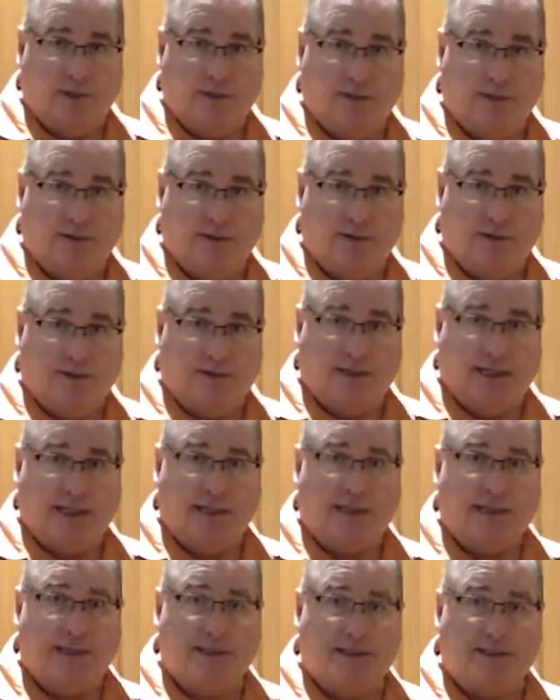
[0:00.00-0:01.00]
you're
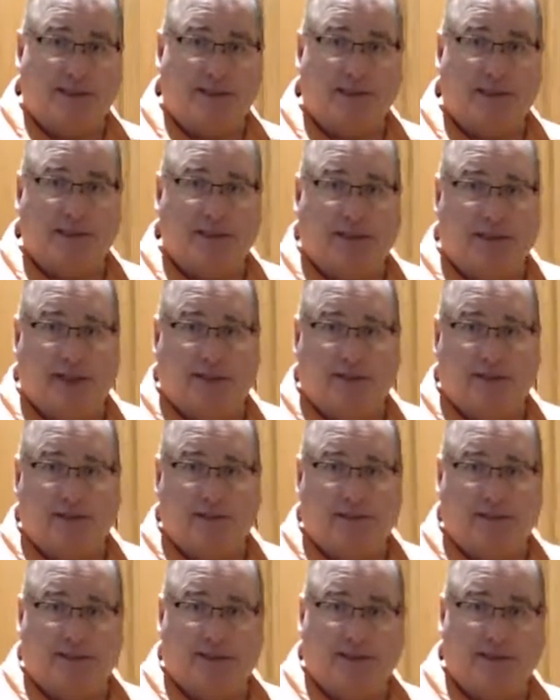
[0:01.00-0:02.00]
ready to
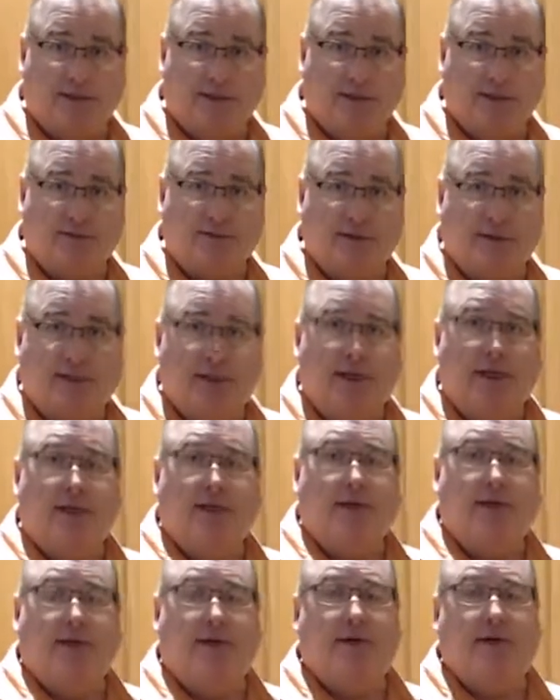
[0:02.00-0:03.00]
serve it,
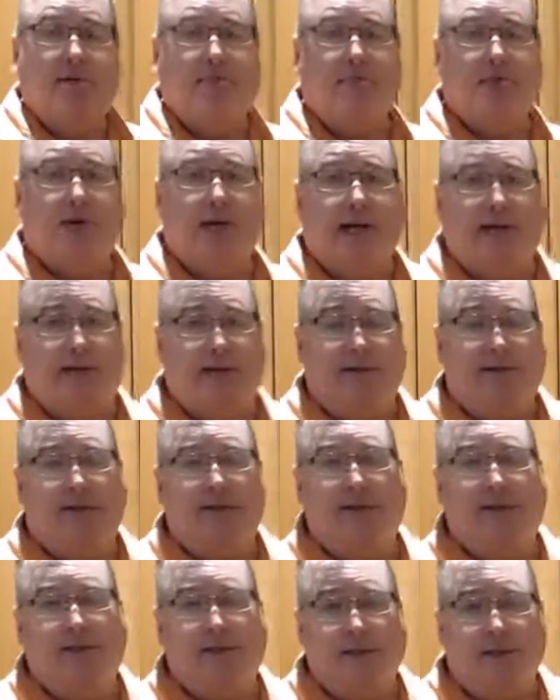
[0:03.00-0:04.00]
you can break,
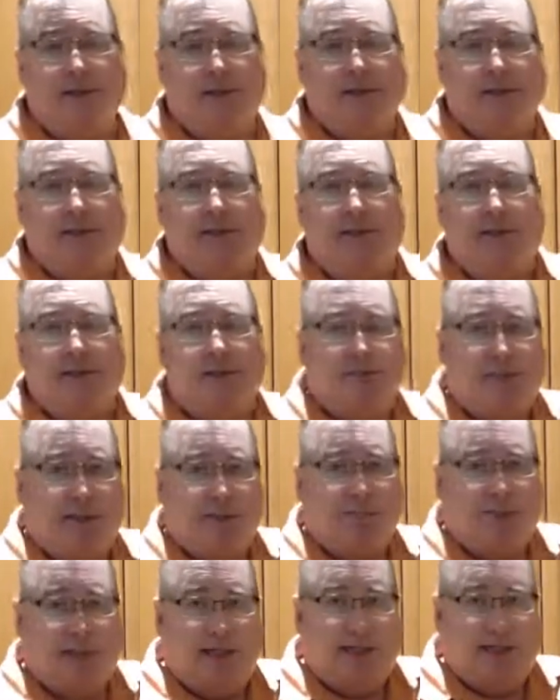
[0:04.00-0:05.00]
because Jesus says, this is my
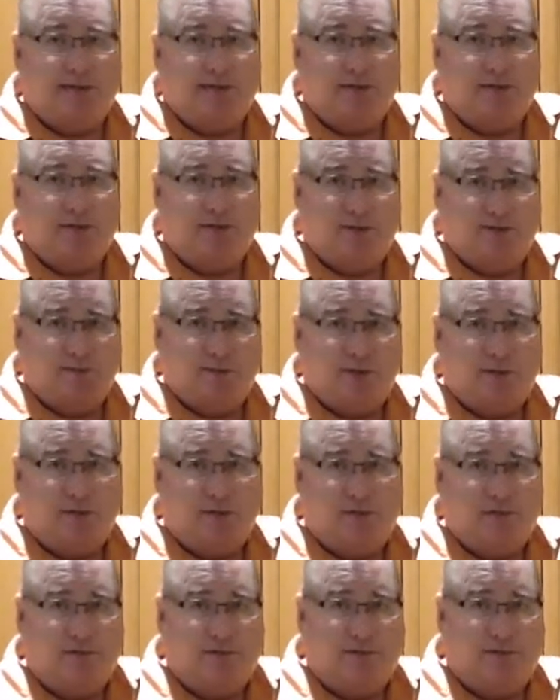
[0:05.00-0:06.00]
body which was broken for